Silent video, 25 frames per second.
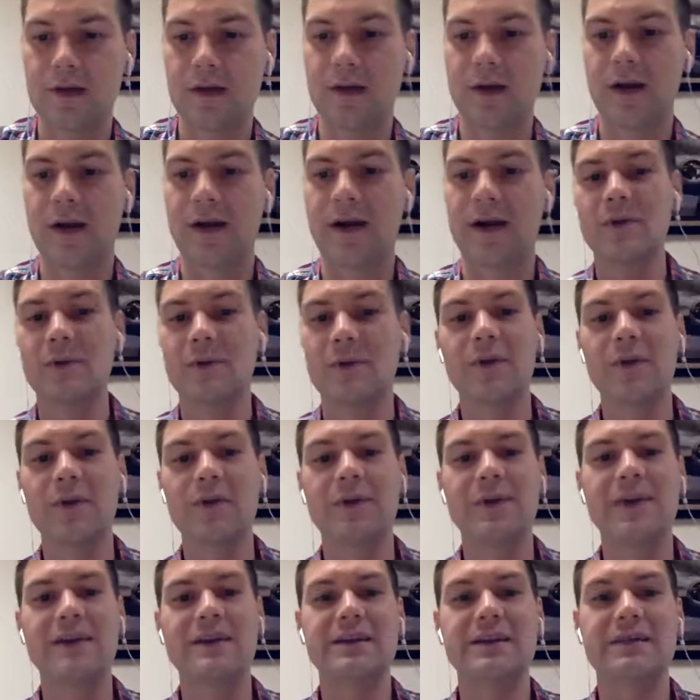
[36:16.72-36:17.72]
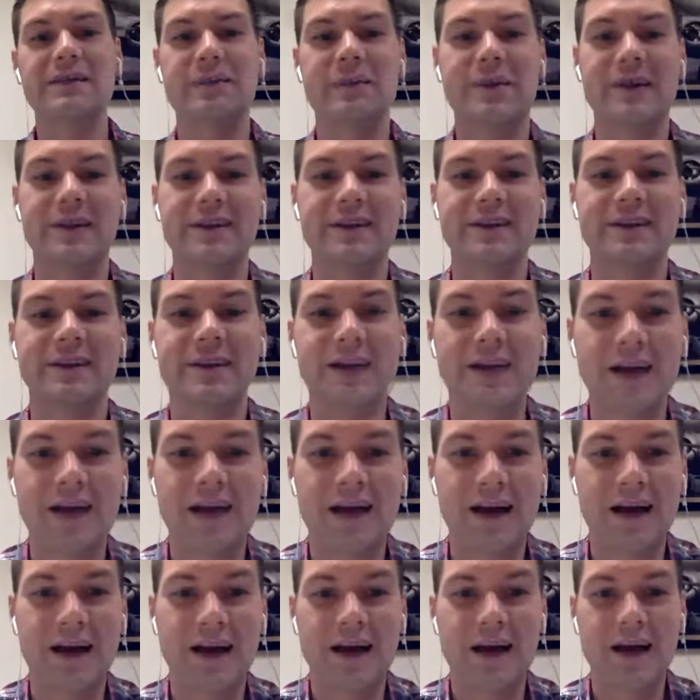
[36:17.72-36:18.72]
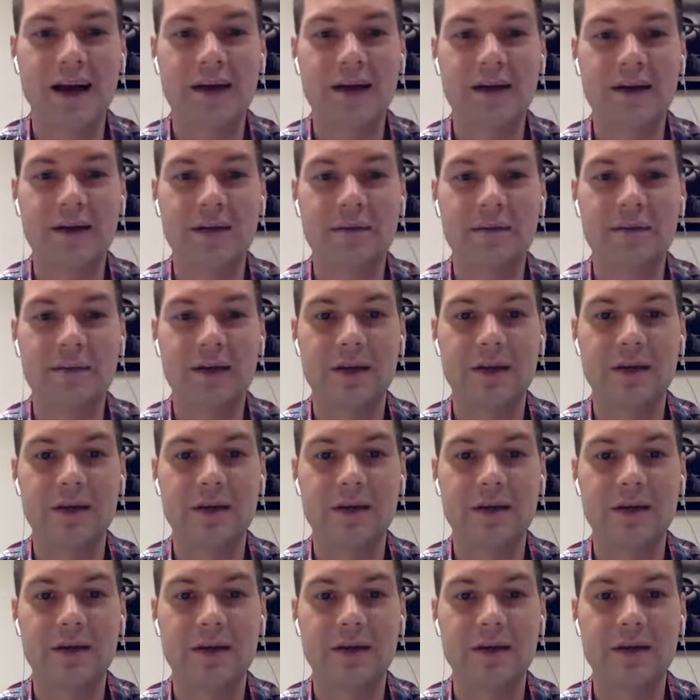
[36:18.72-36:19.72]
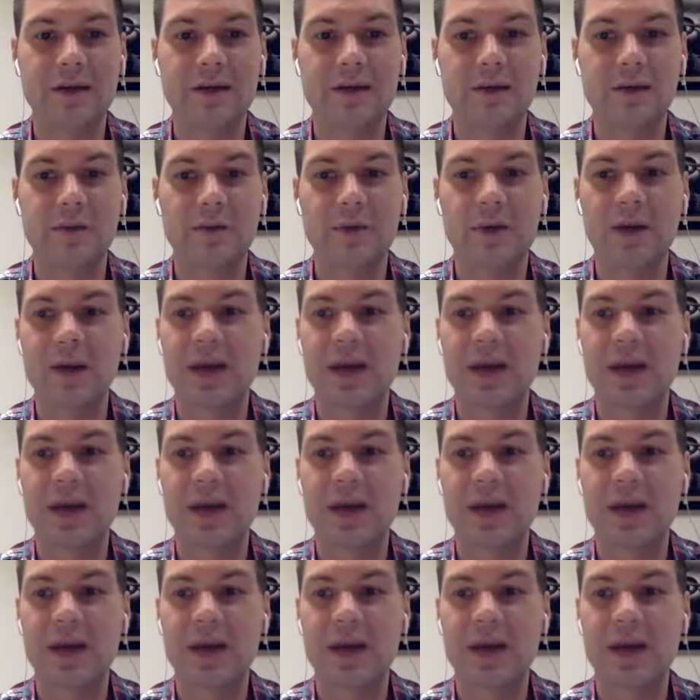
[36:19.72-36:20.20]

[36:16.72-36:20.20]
All right. Well, thanks, everybody. We're